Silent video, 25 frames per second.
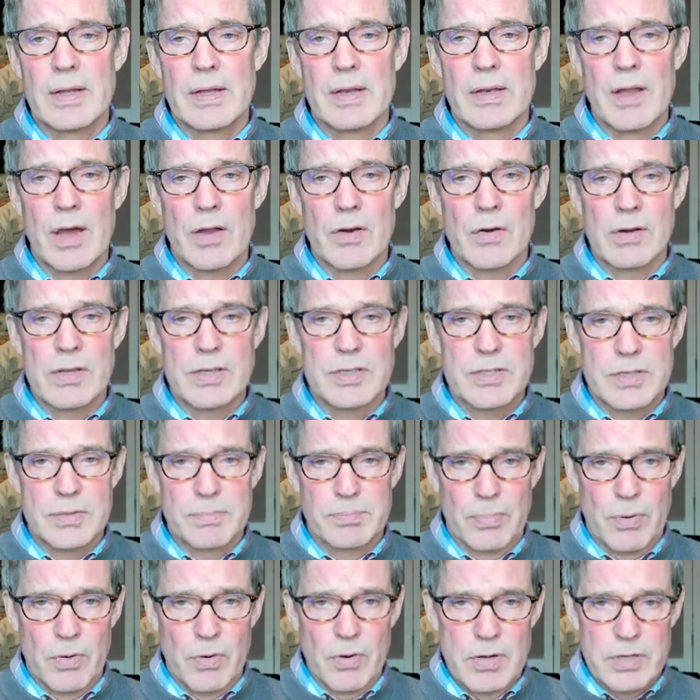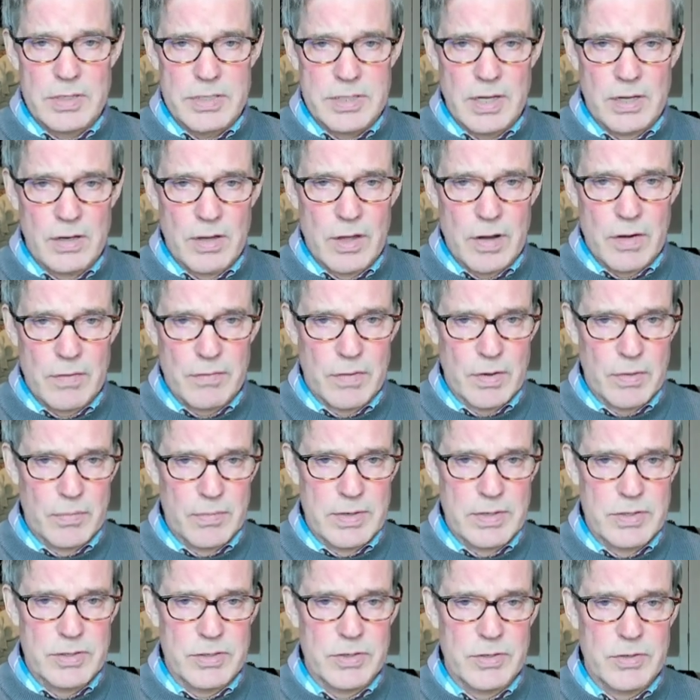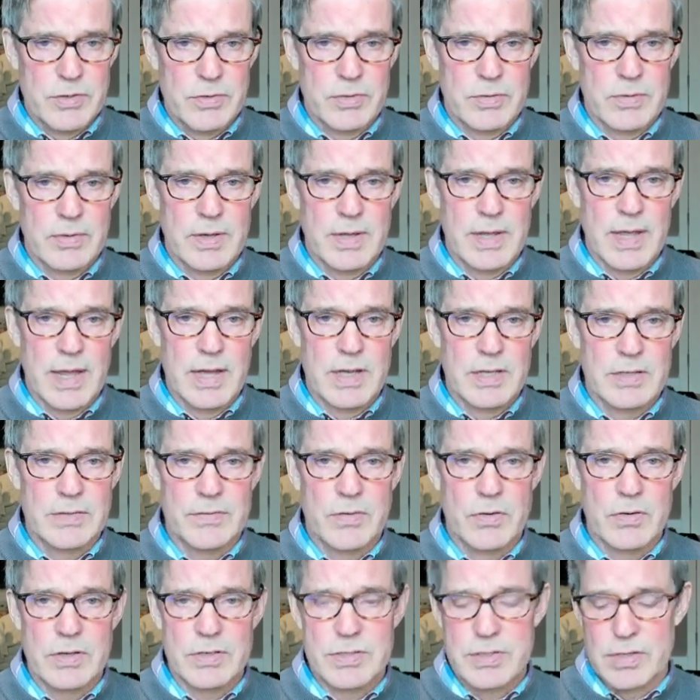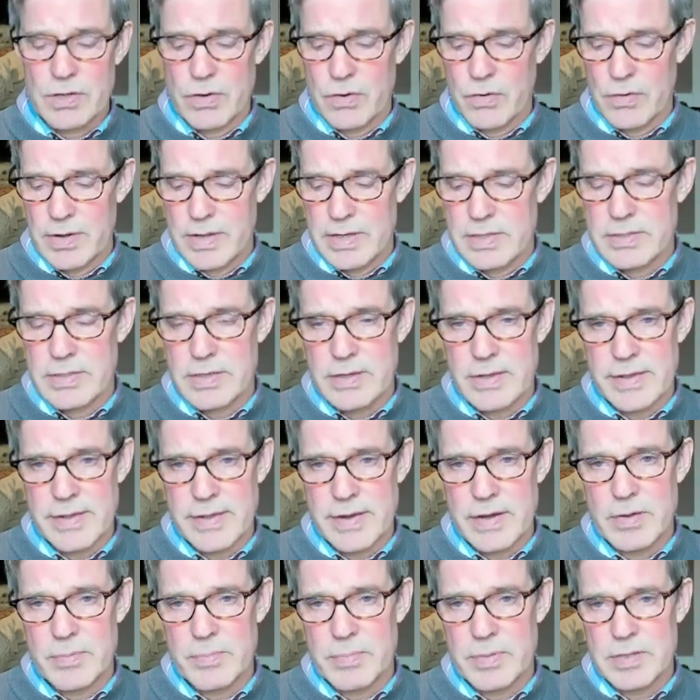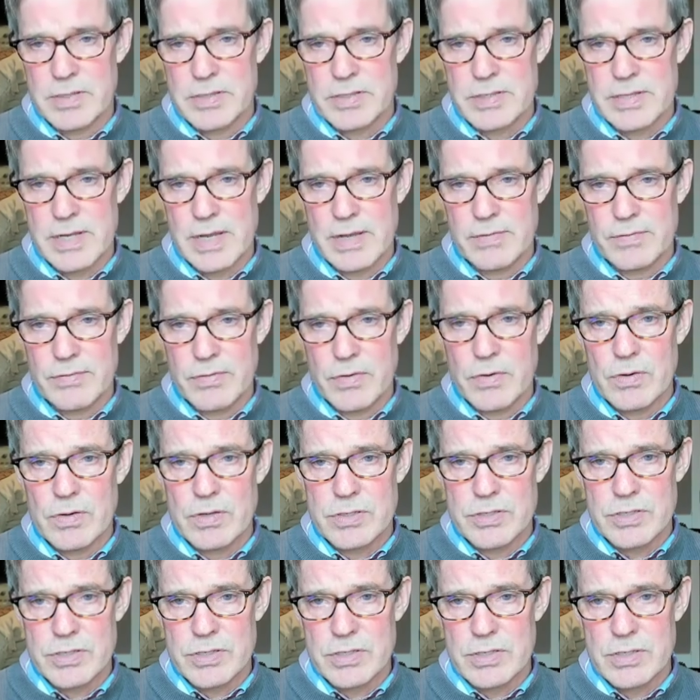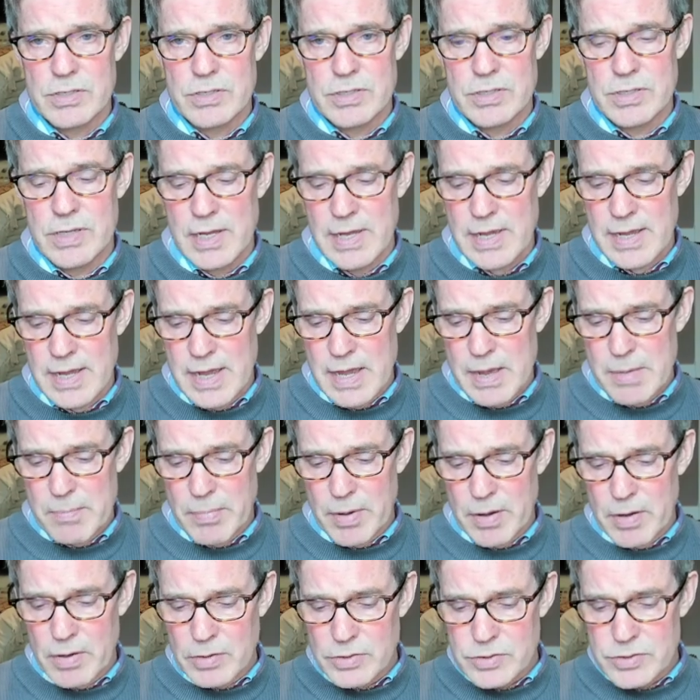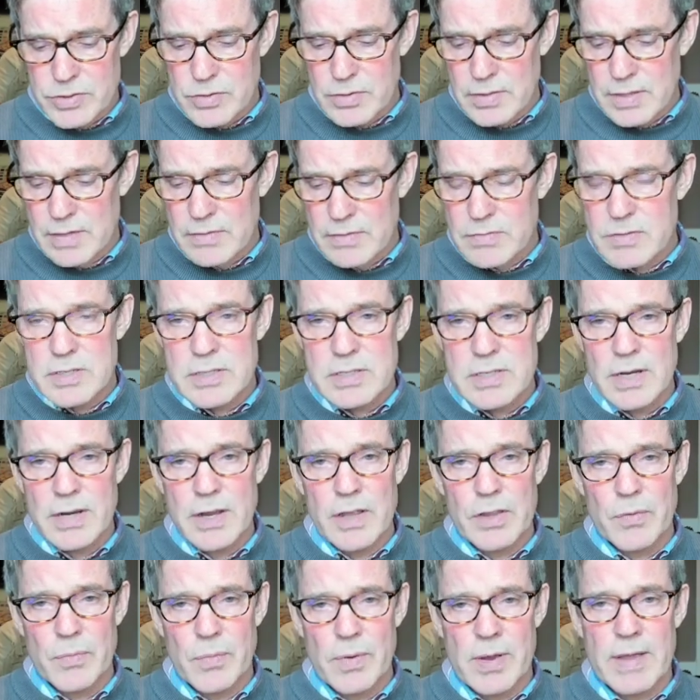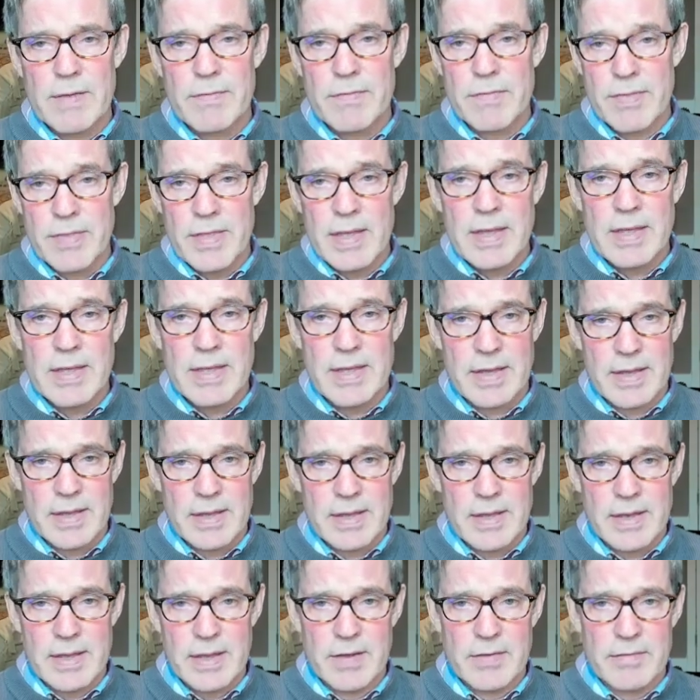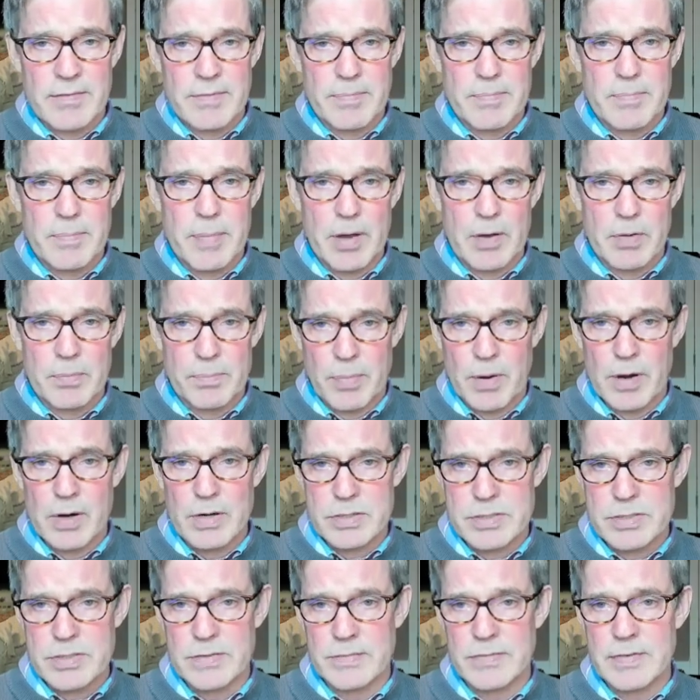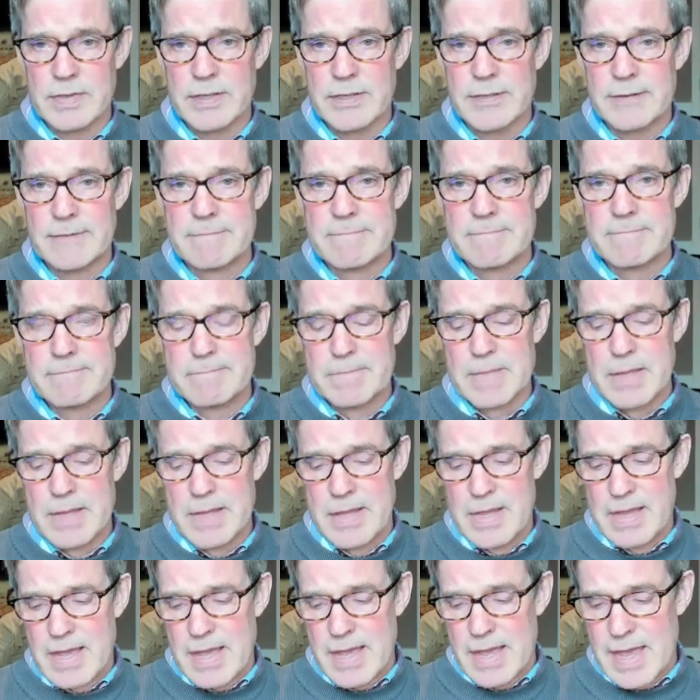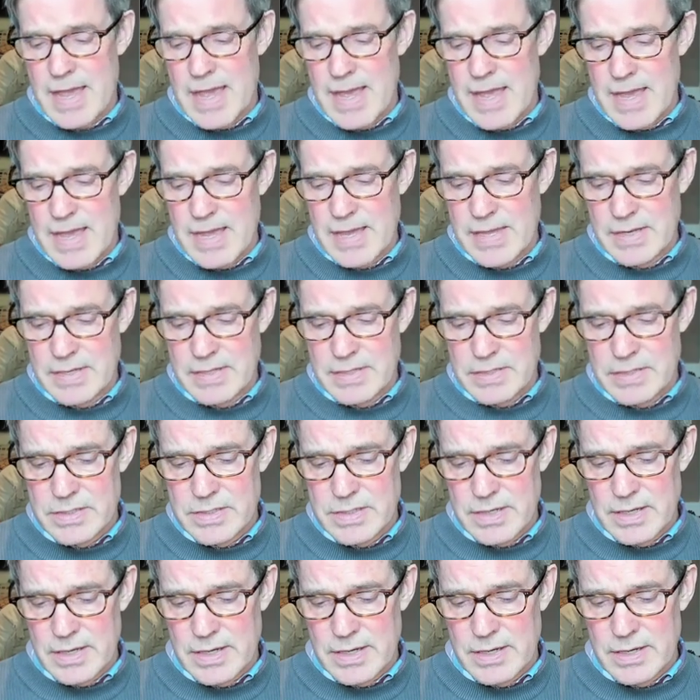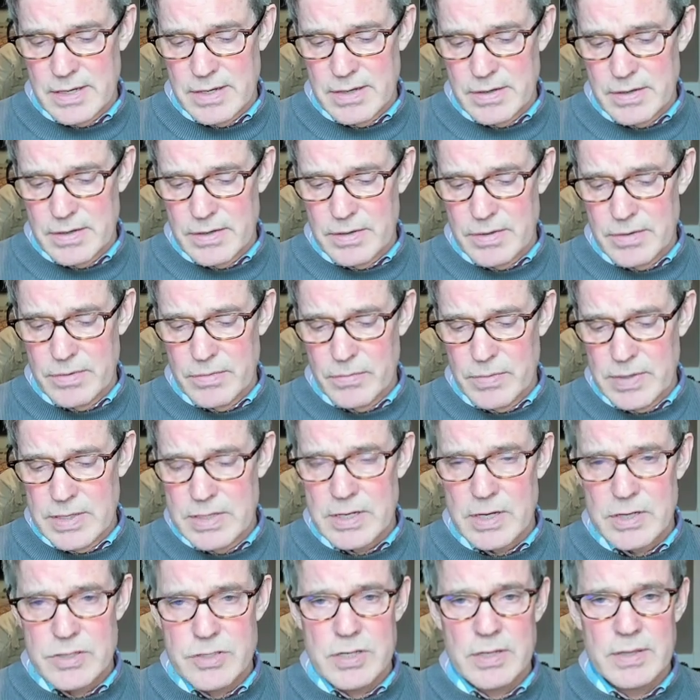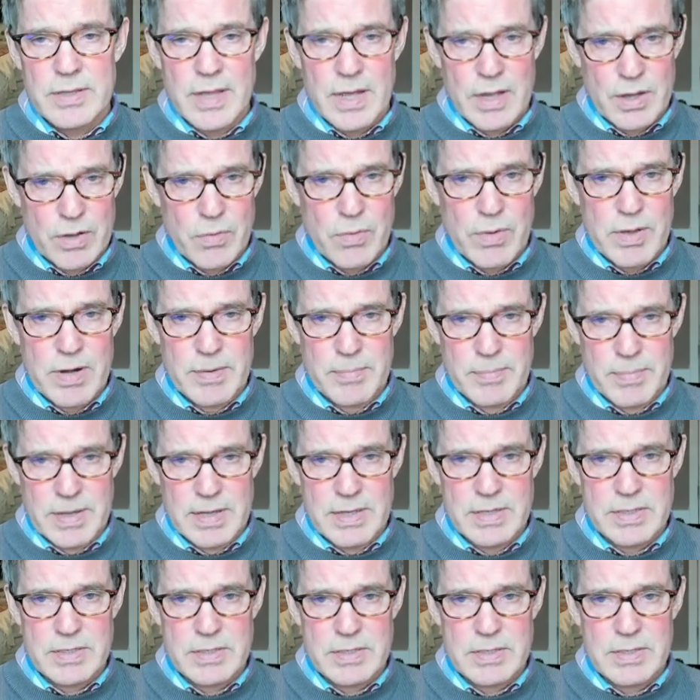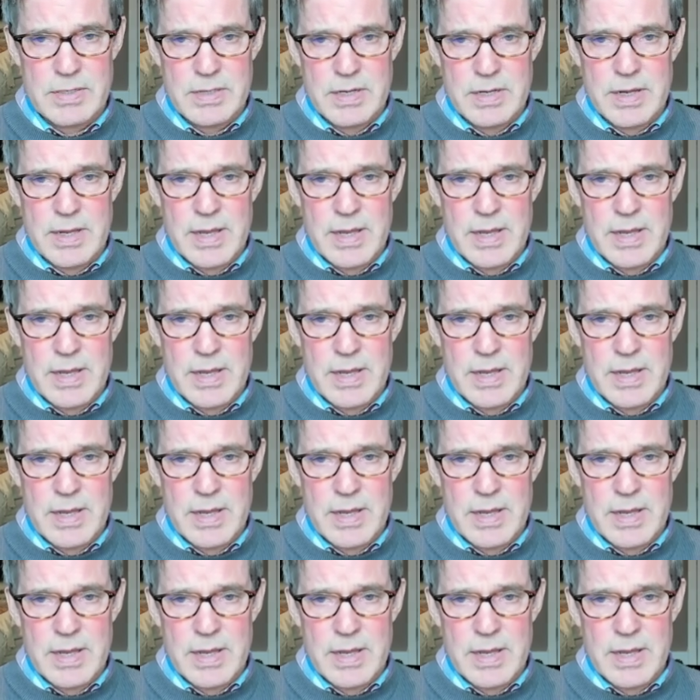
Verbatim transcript: not only supports a lot of what we do as focusing-oriented therapists and focusers, but also gives us another way of thinking about parts of it. And we touch on that quite a bit.